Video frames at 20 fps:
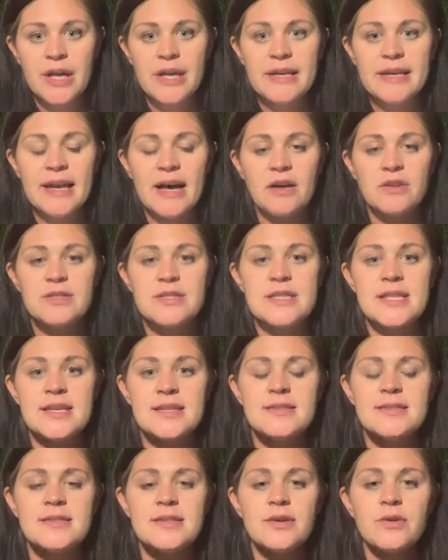Nels,
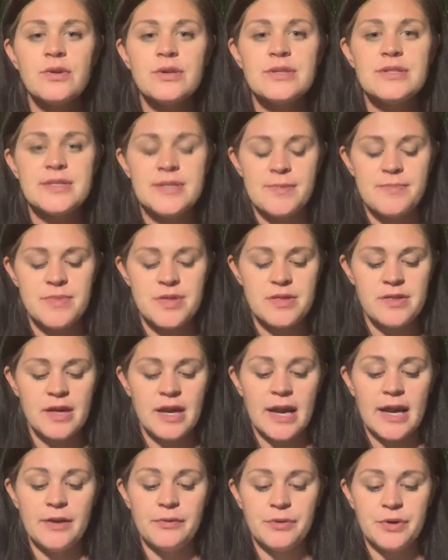this is something
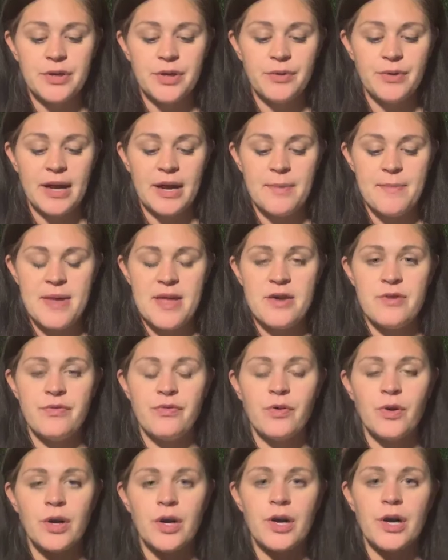that I really recommend
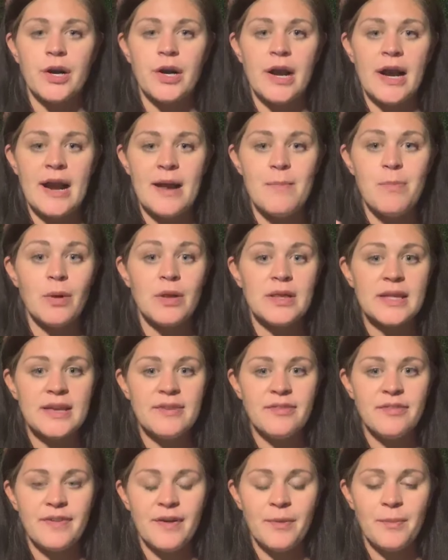for, and I believe
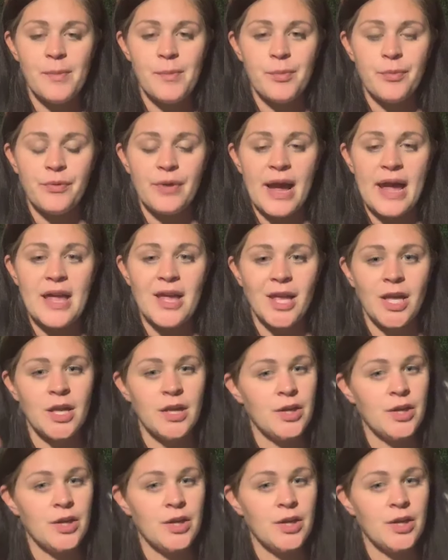if I remember right,